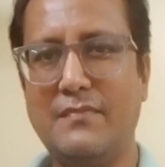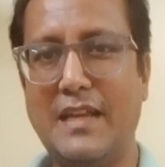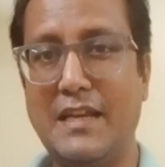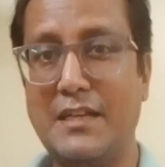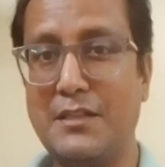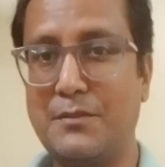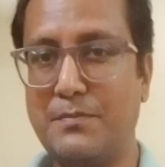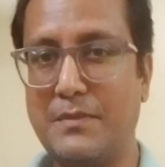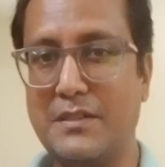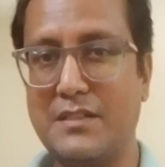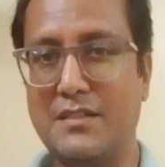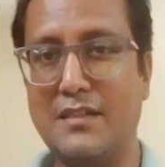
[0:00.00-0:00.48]

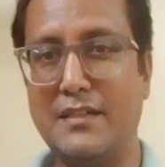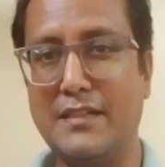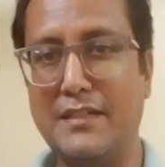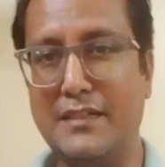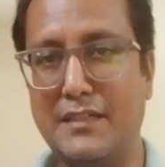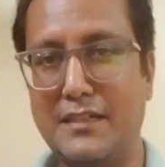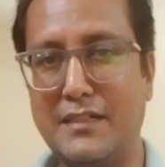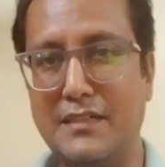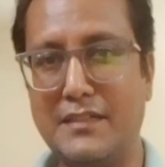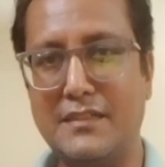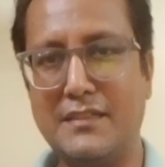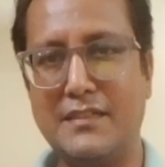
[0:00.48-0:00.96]
especially
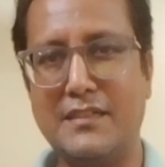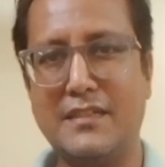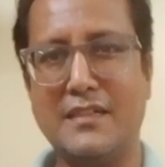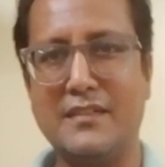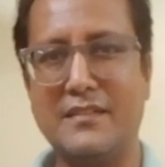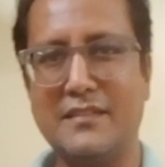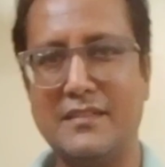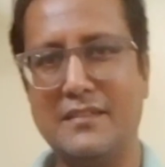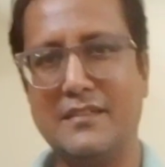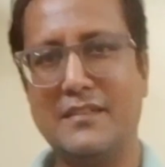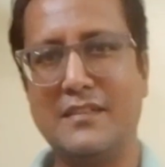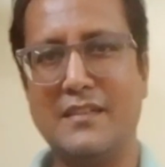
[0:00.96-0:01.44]
in
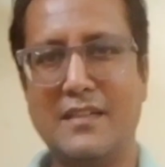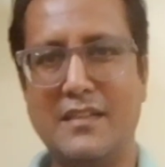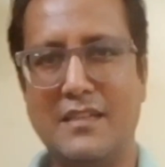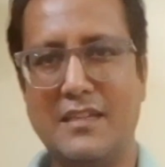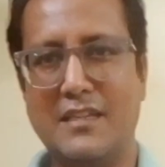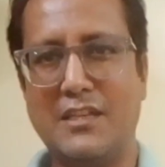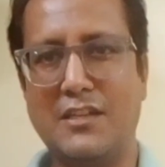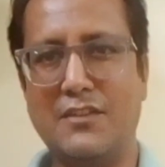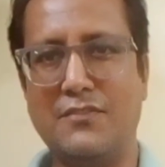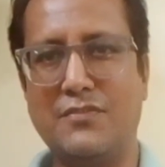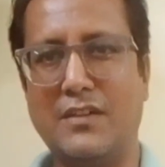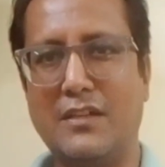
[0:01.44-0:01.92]
India,
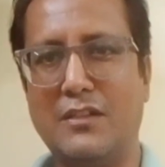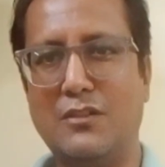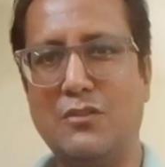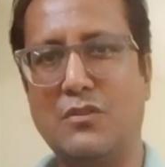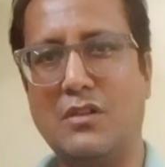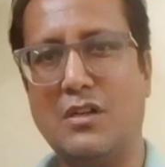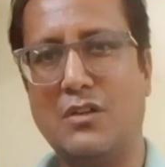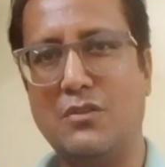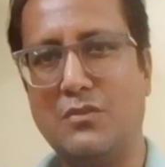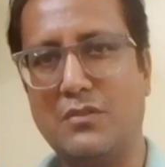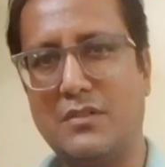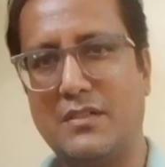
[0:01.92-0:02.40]
if I look
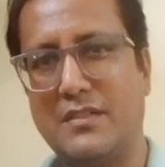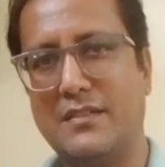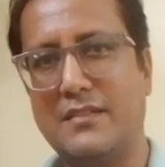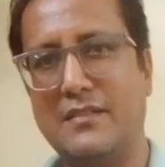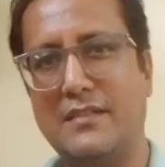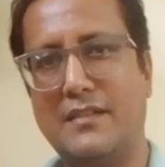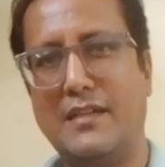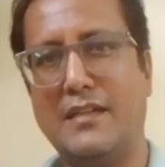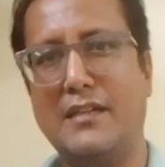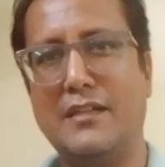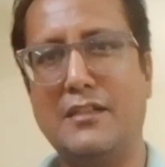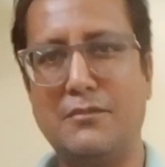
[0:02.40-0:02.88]
out,
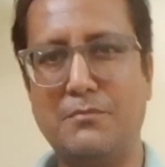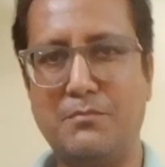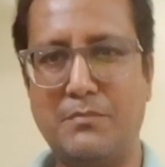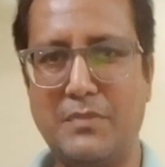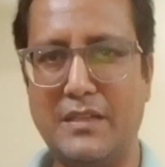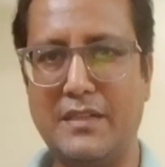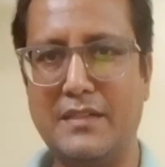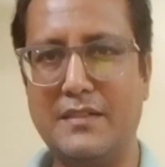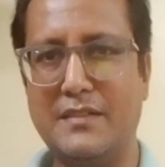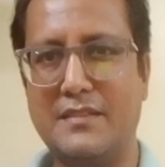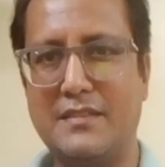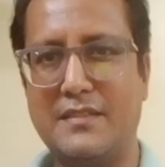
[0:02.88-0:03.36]
and
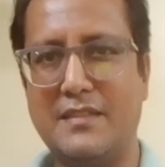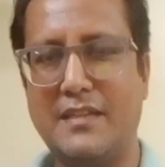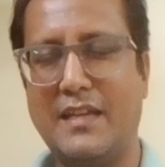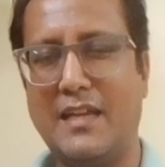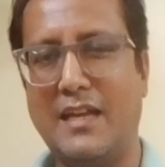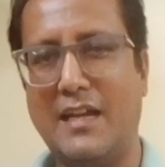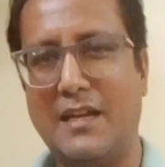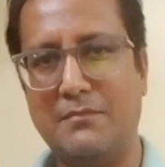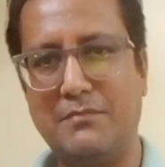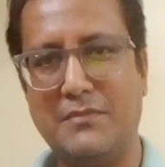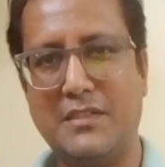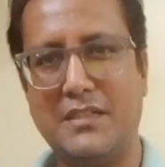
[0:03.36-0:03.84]
parents, they
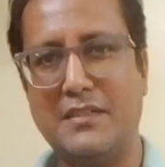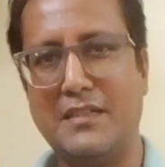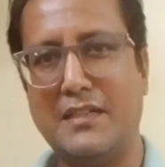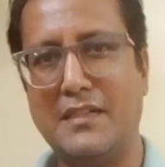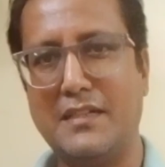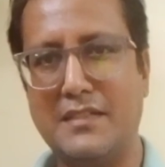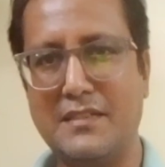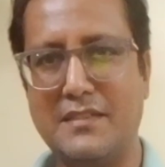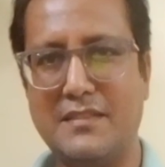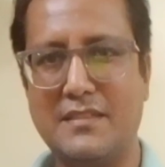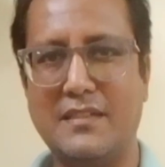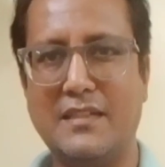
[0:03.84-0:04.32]
have the
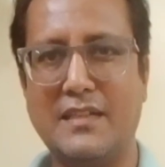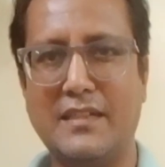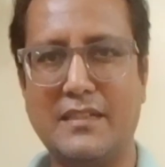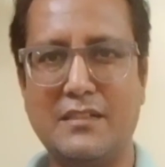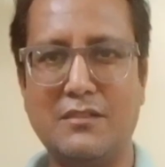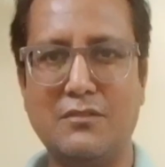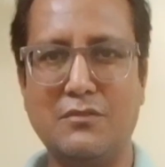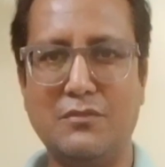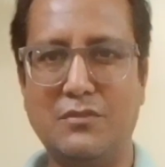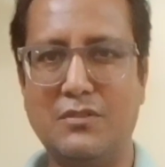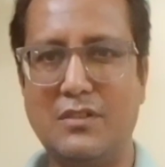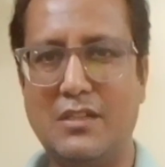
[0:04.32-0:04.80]
tendency
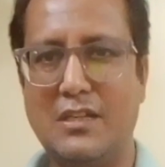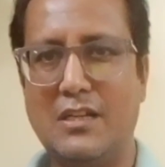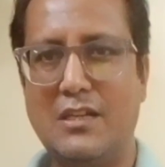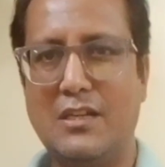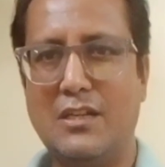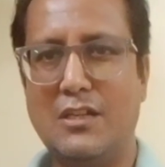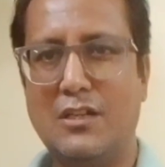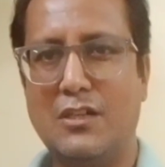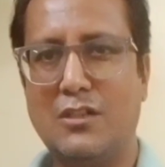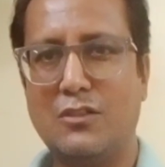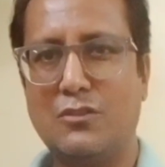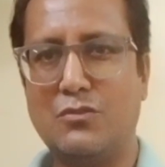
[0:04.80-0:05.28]

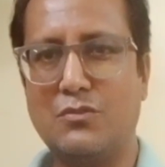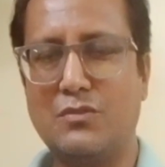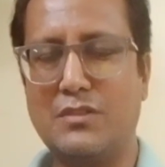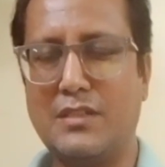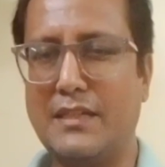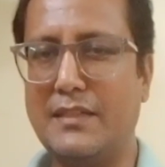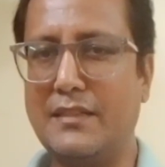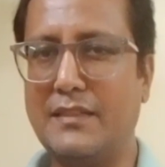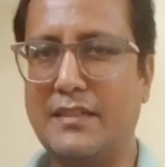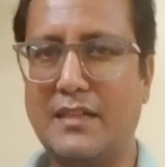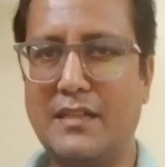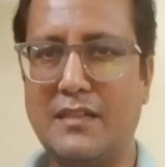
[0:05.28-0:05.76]
to
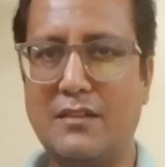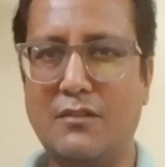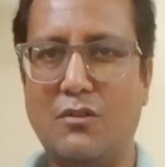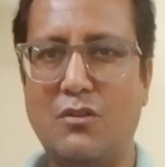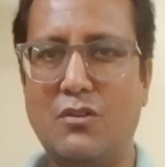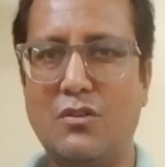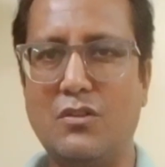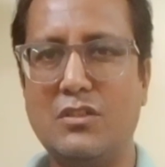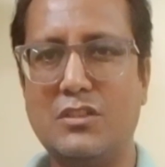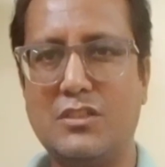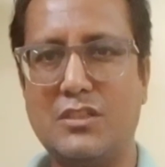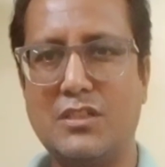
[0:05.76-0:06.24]
send their
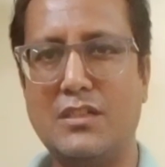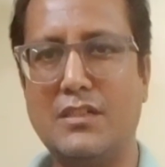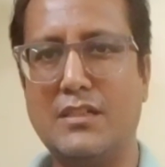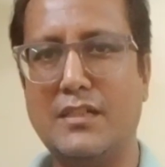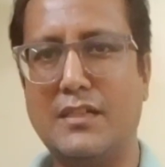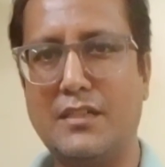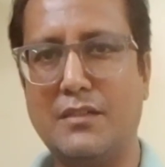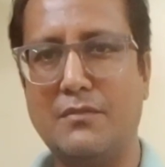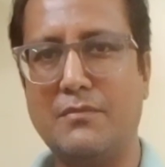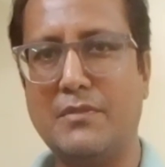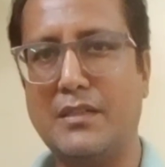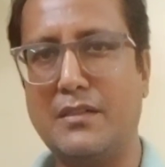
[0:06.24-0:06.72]
all
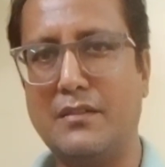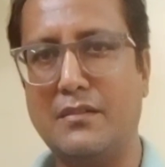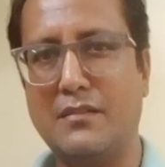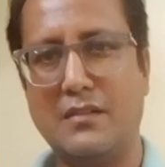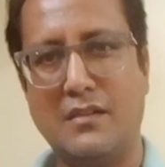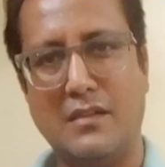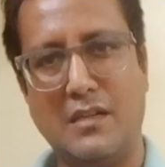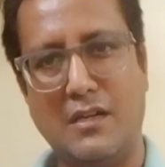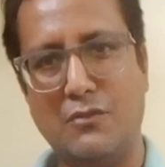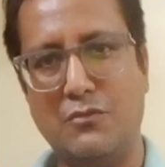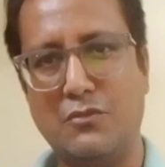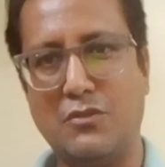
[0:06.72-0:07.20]
children even
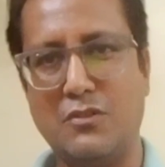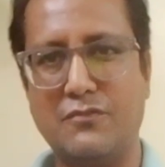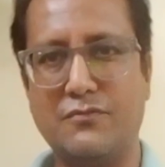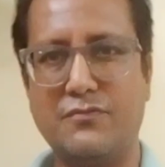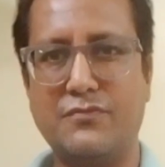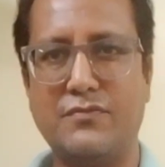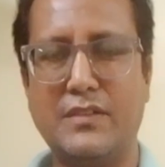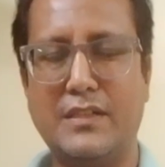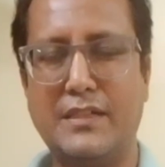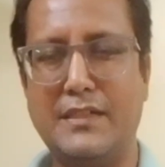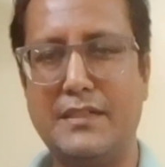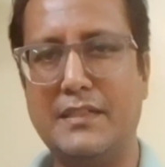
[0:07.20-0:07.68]
out of
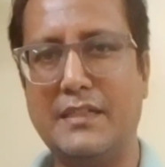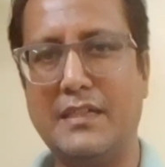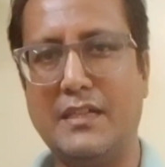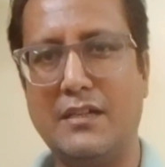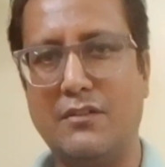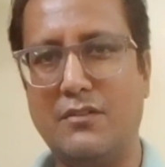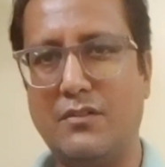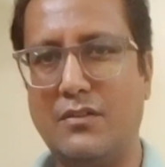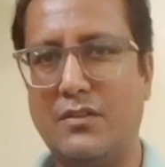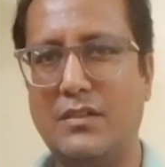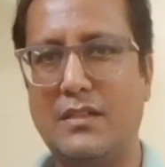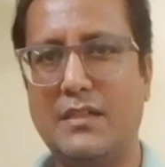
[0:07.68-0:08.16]
India,
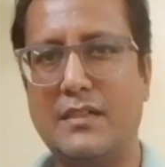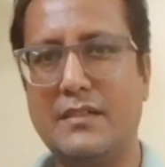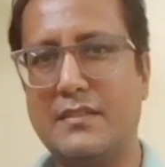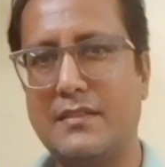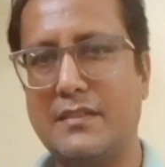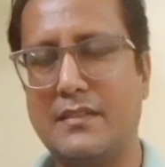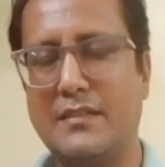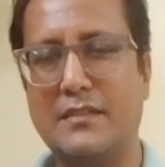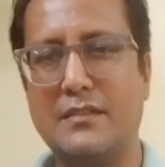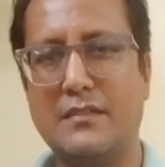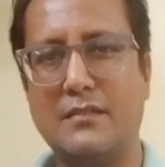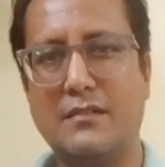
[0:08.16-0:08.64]
or let's
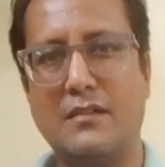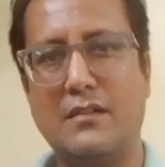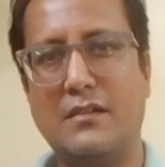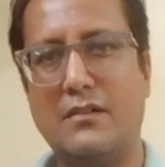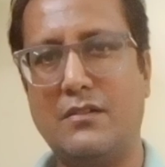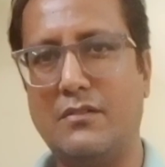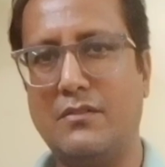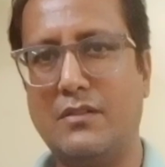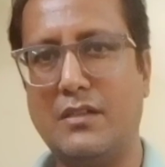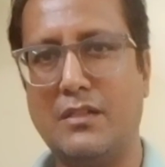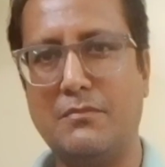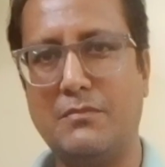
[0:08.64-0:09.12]
say
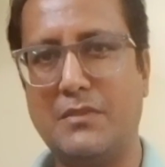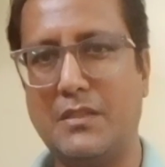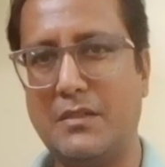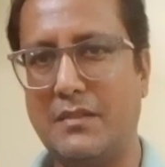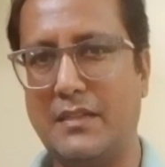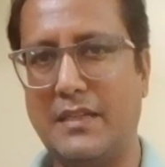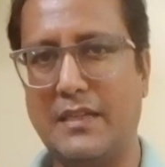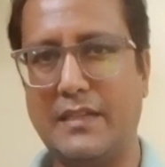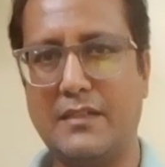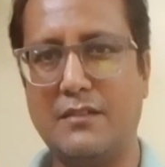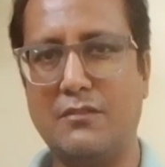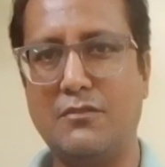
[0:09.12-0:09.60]
one of the
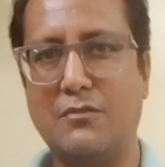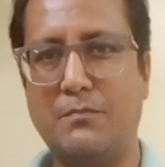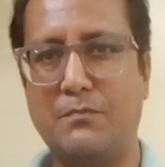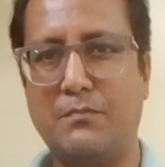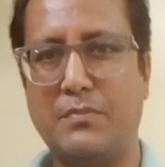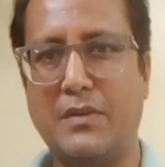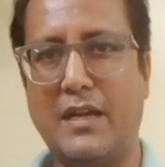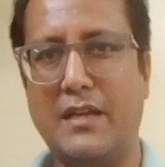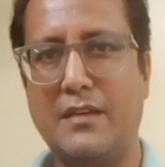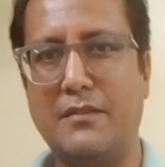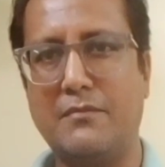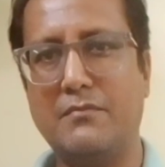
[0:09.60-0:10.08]

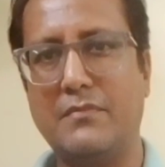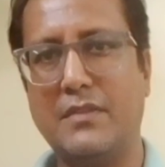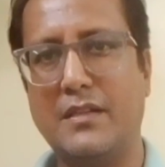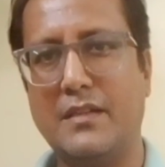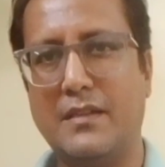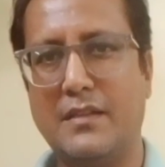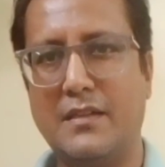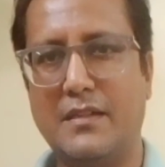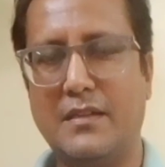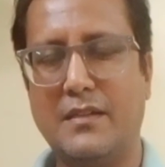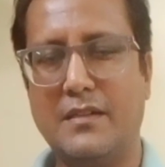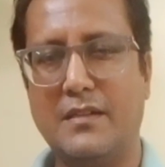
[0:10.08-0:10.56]
prime
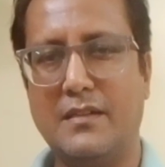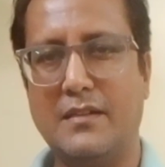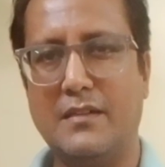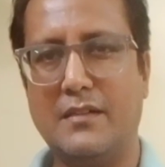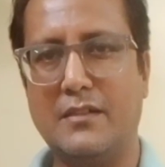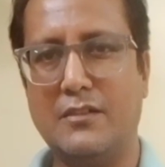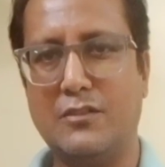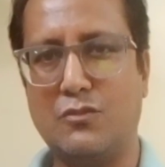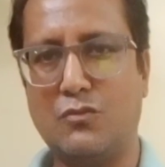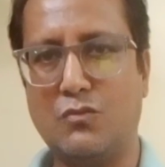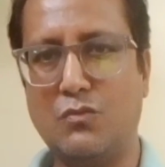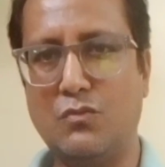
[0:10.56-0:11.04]

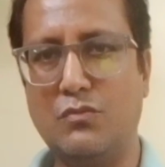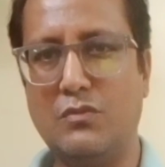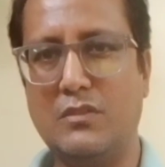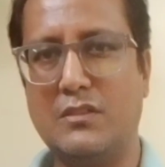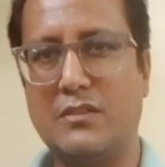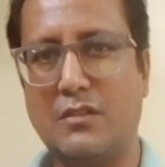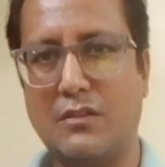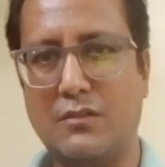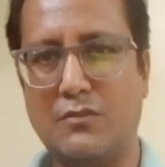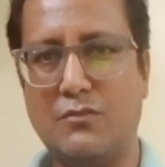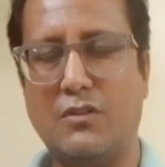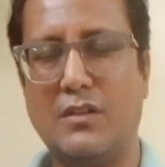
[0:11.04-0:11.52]

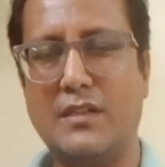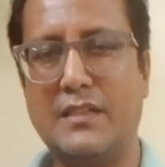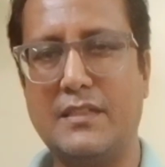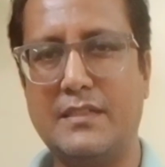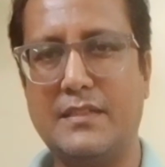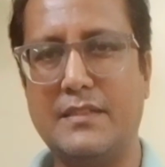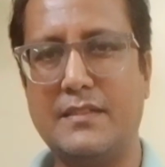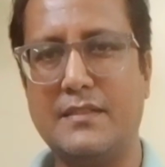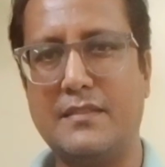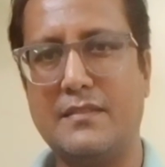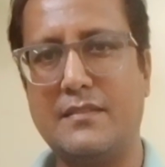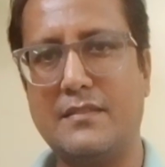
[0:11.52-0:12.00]
schools or
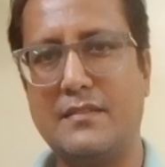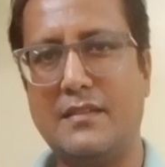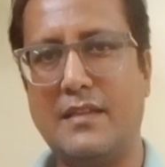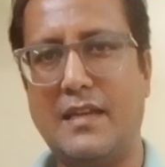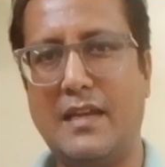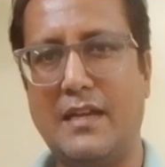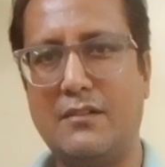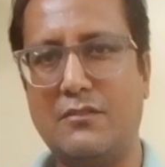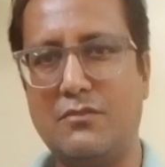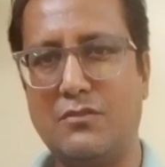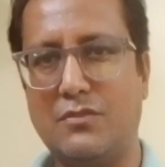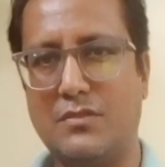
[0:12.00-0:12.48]
colleges
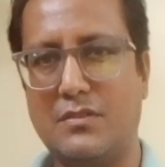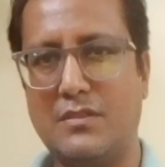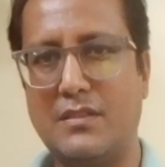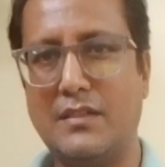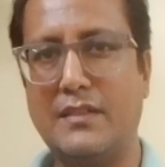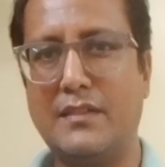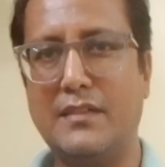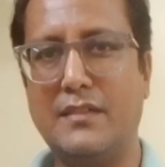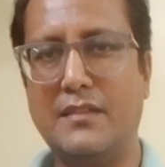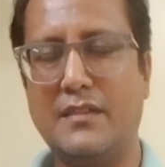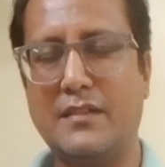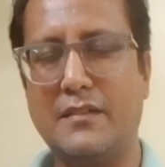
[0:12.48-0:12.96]
across the
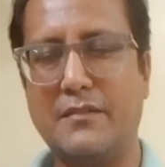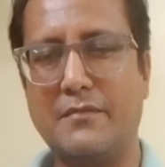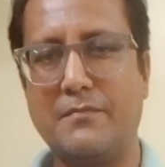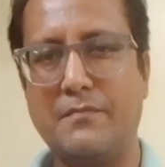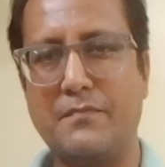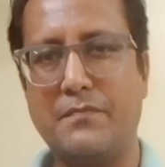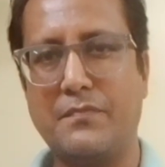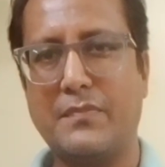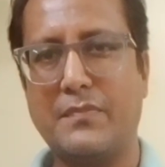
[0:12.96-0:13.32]
India,